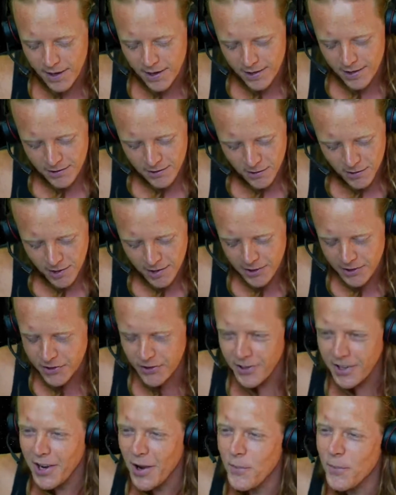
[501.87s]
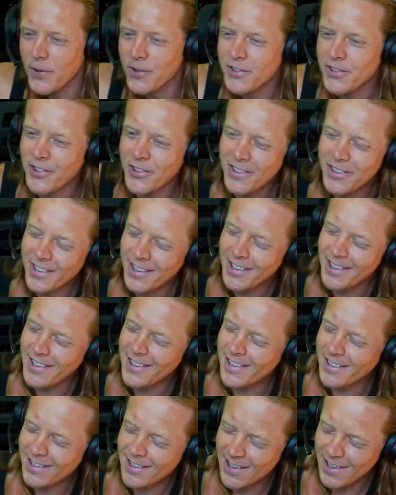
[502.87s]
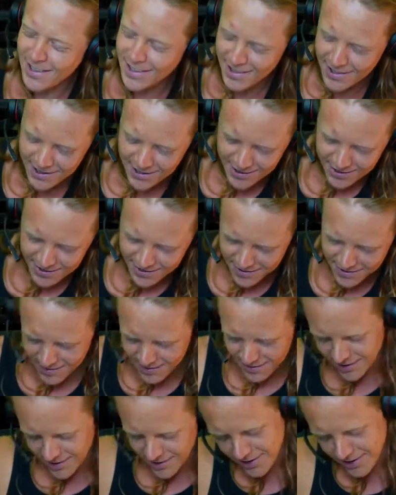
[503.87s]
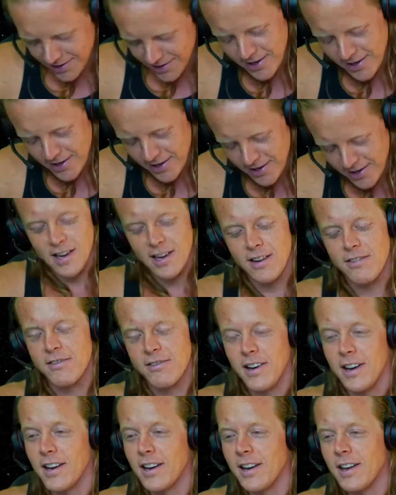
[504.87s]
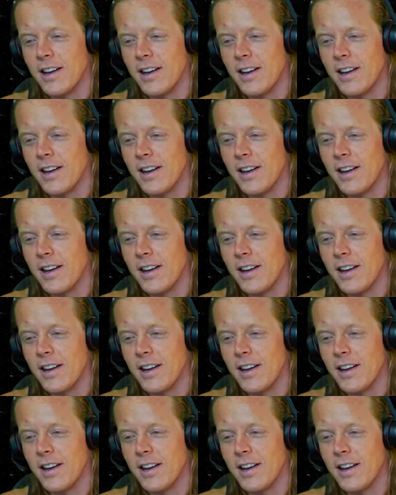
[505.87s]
So we're going to do a couple jokes out of this thing because, you know, that's kind of fun.